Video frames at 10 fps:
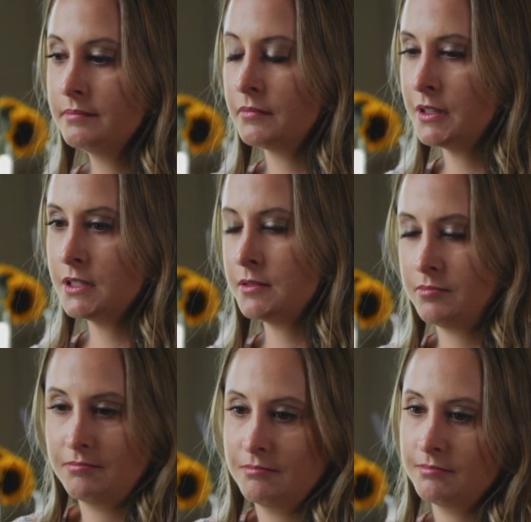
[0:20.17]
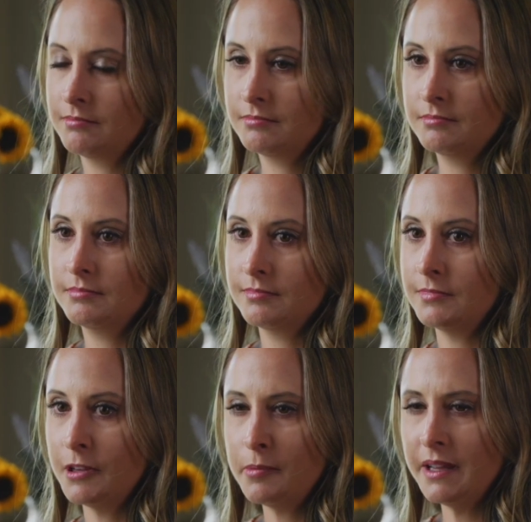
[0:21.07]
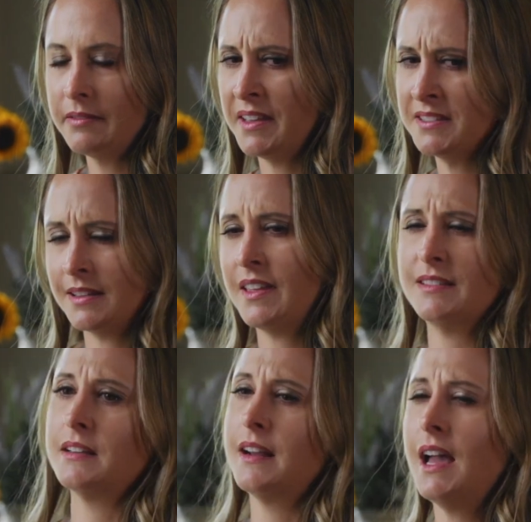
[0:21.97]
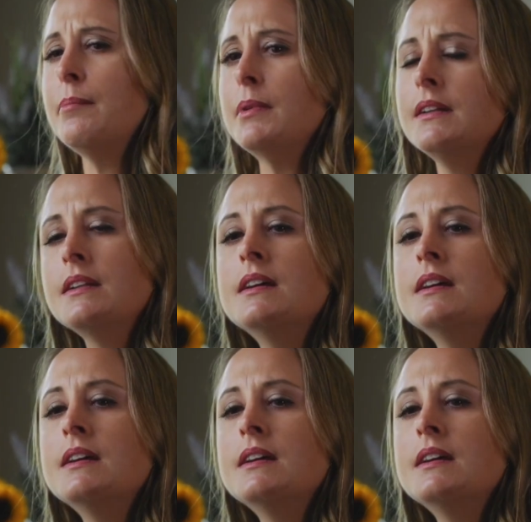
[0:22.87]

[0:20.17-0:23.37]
which nobody thinks that that's going to happen.